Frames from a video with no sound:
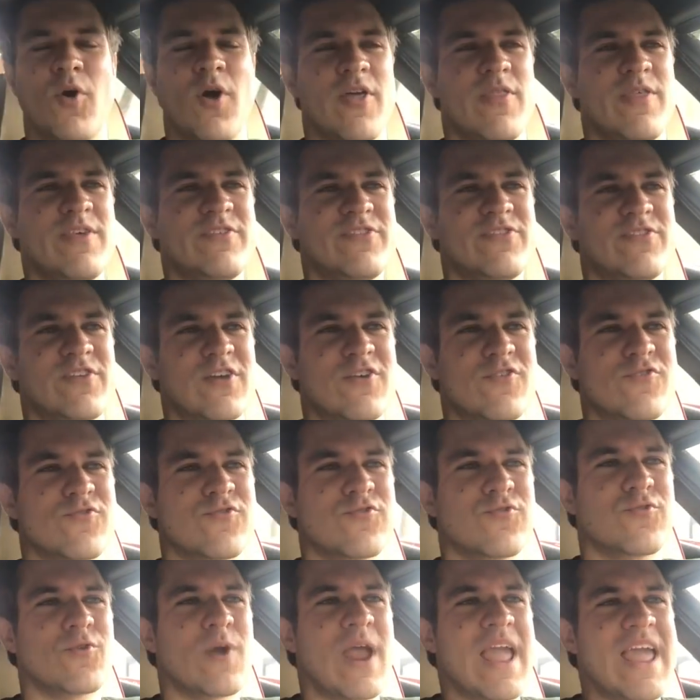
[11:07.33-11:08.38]
Boy, this is a
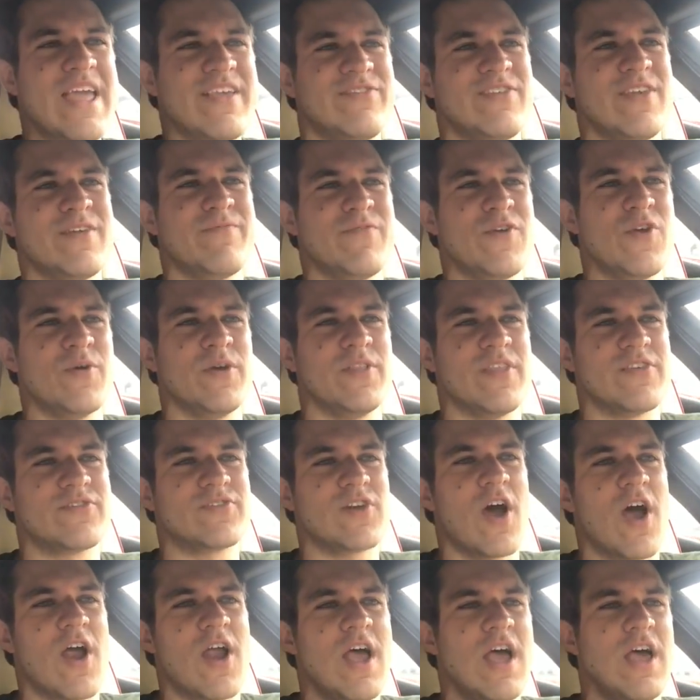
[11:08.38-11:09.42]
crazy view in this
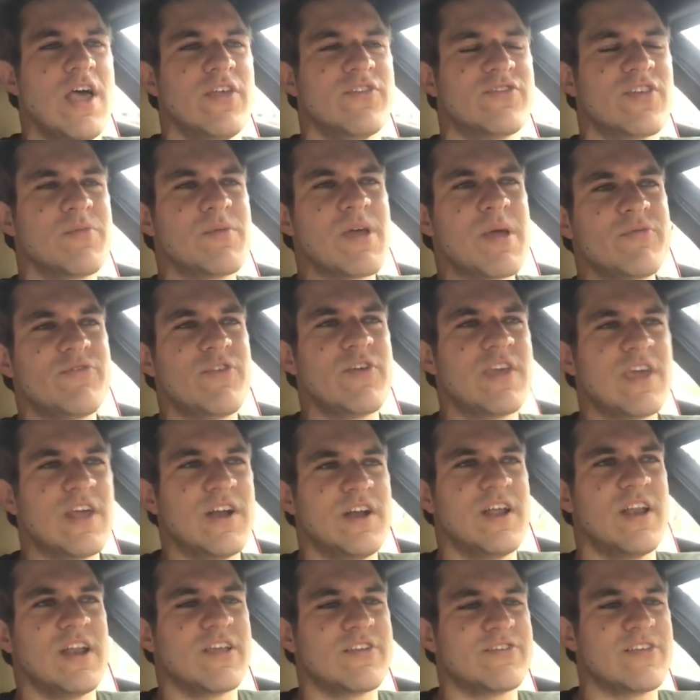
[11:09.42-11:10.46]
car. Sometimes you get
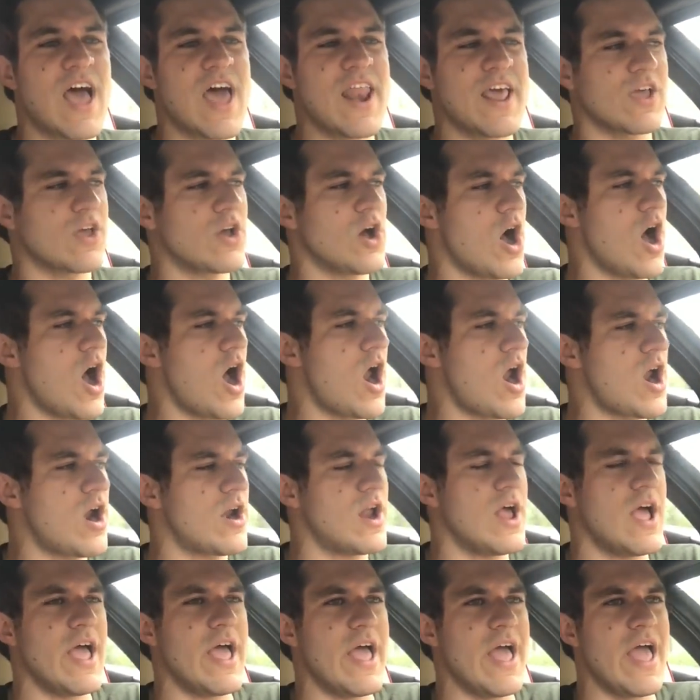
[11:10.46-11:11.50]
in an exotic car
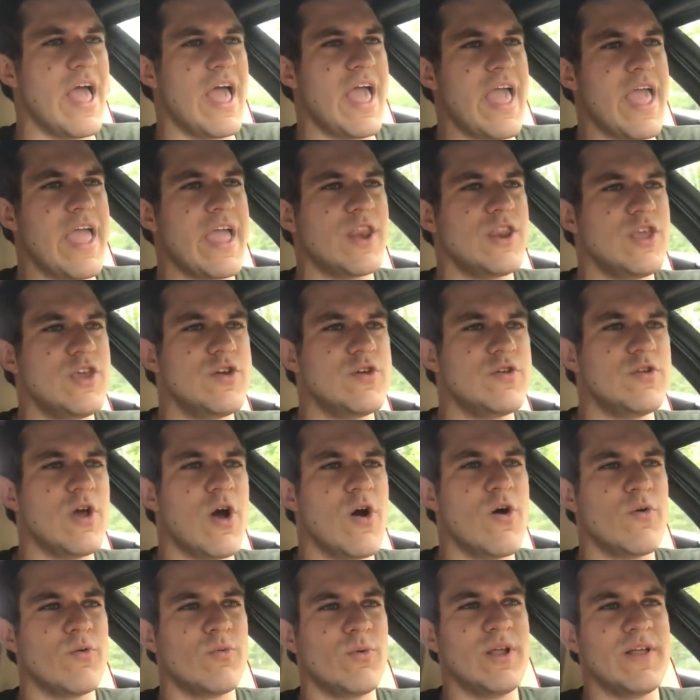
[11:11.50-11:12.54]
and you
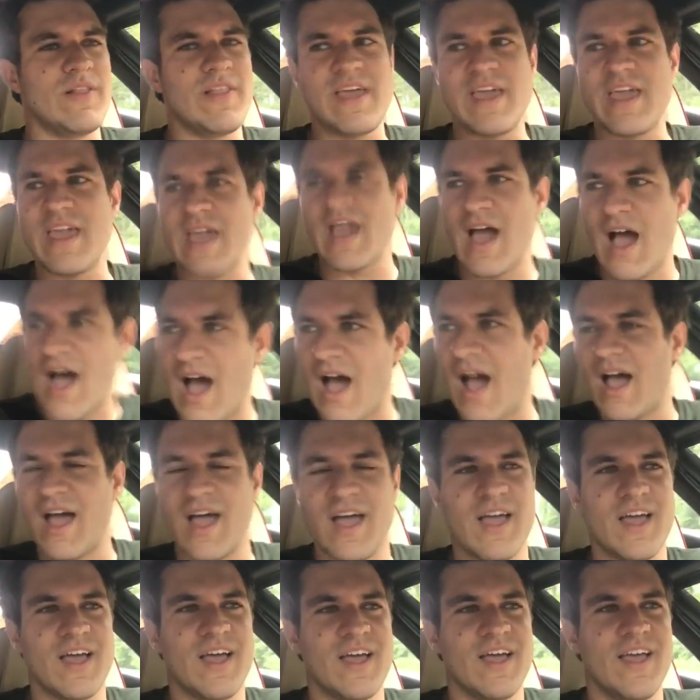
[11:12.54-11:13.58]
don't really
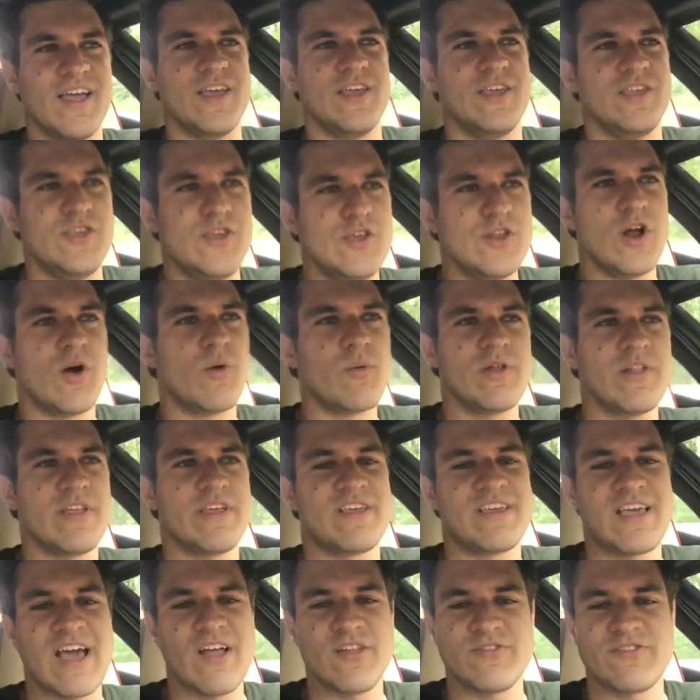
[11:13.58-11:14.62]

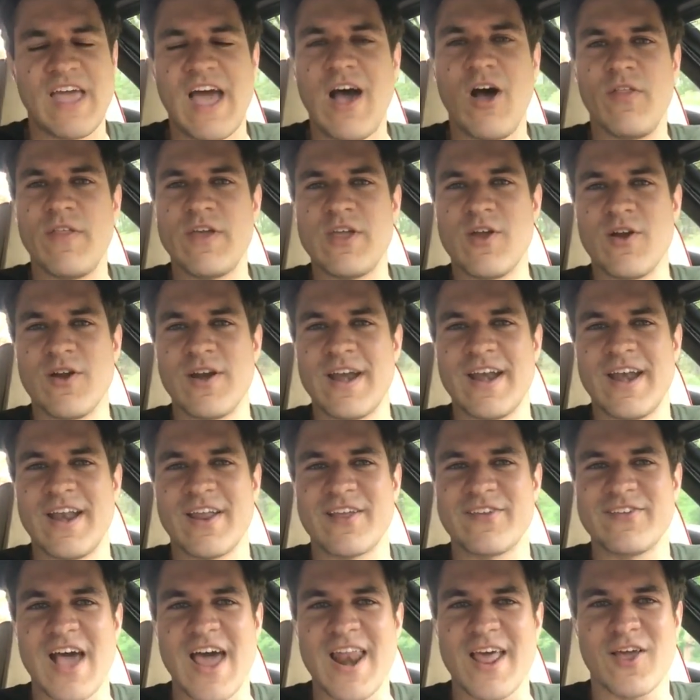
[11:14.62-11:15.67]
tell that you're in an
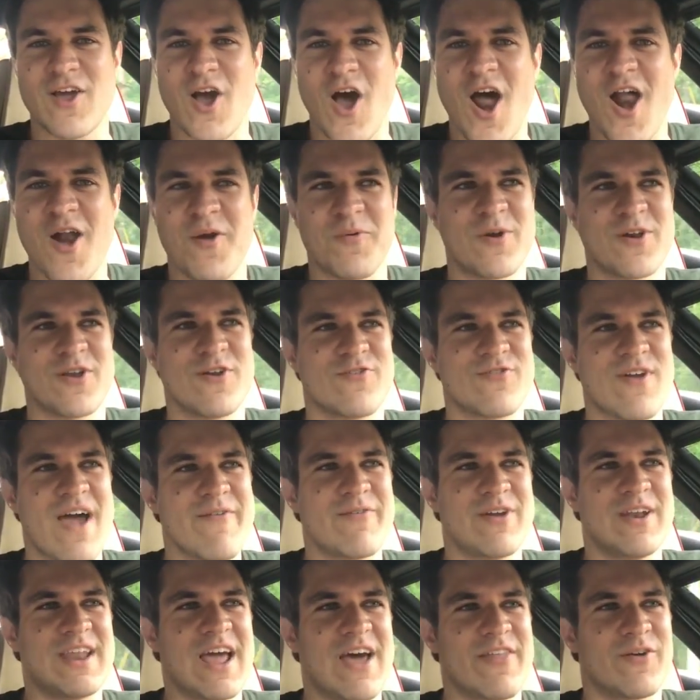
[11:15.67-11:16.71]
exotic car when you're
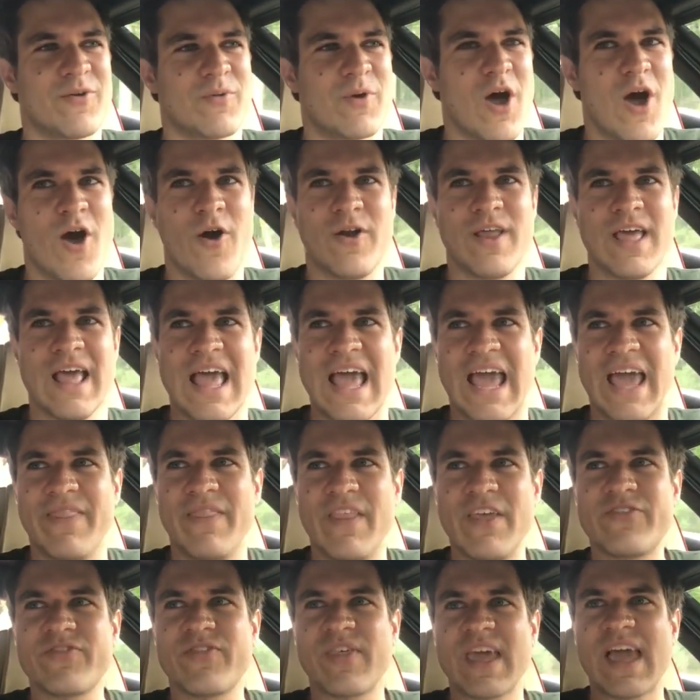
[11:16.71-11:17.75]
driving it down the road.
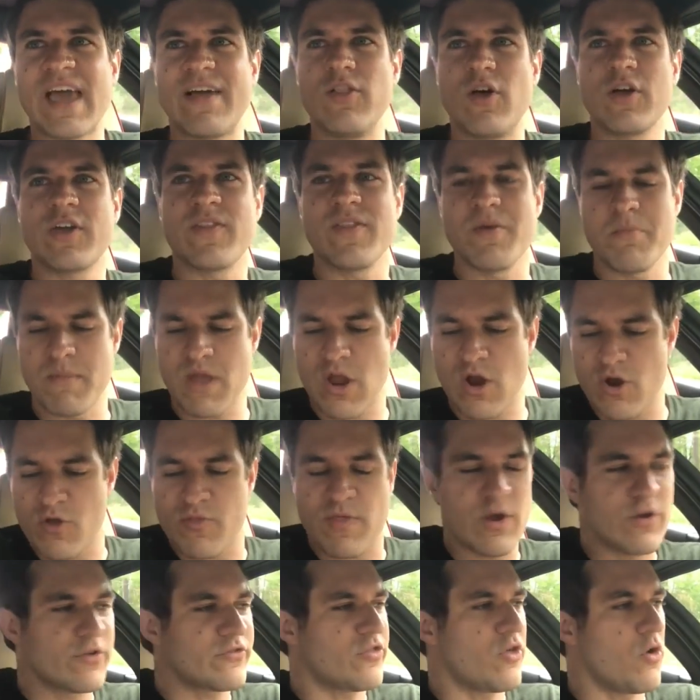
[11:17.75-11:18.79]
And this thing, I look in the mirror,
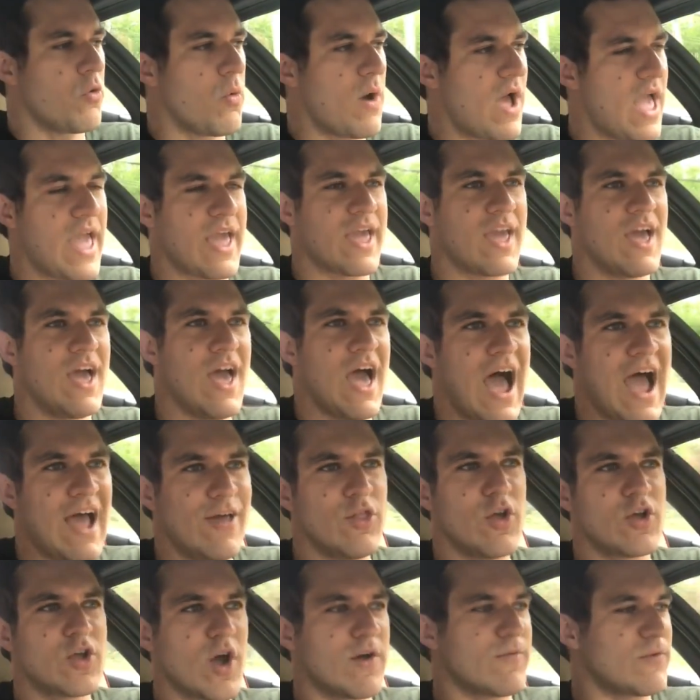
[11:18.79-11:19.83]
there's the wing. I
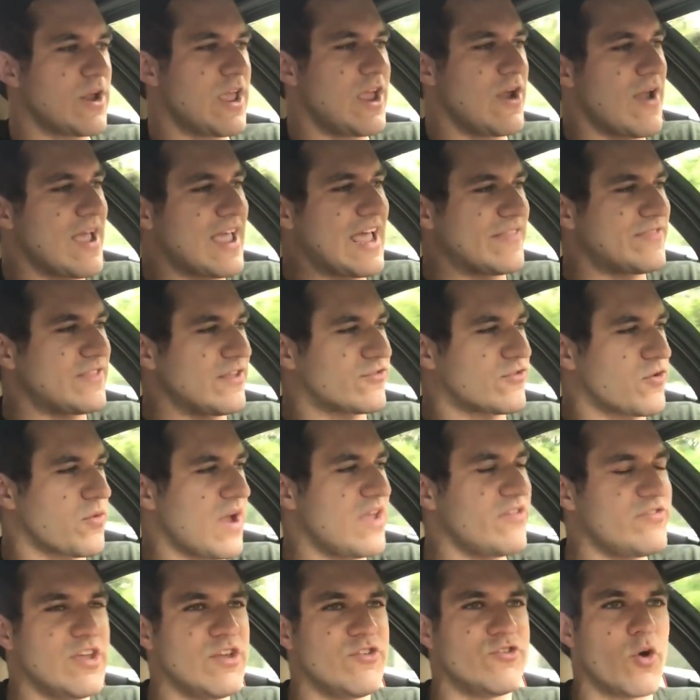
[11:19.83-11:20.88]
look over here, I got this
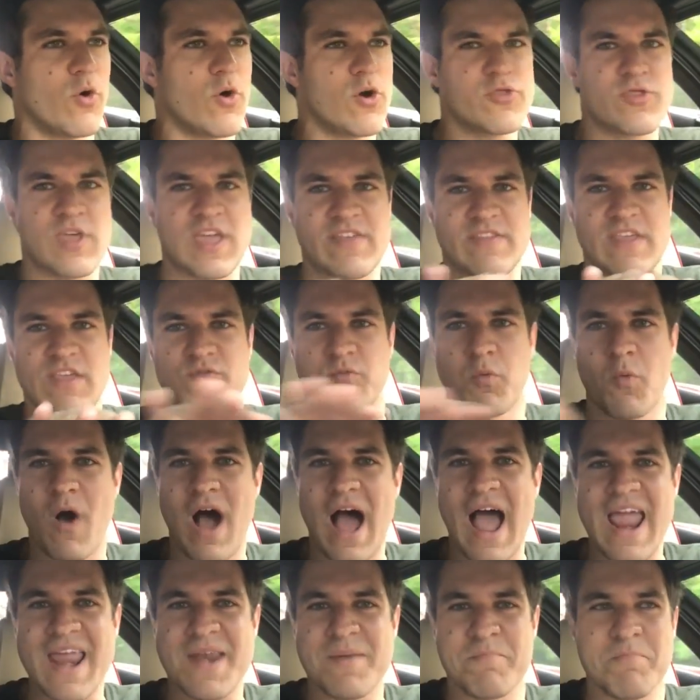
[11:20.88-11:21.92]
crazy door thing and these
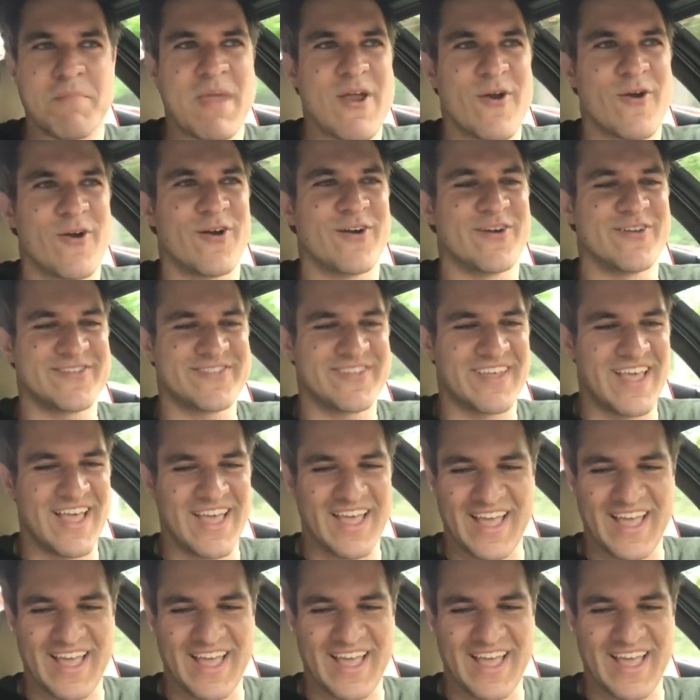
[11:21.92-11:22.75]
wide mirrors.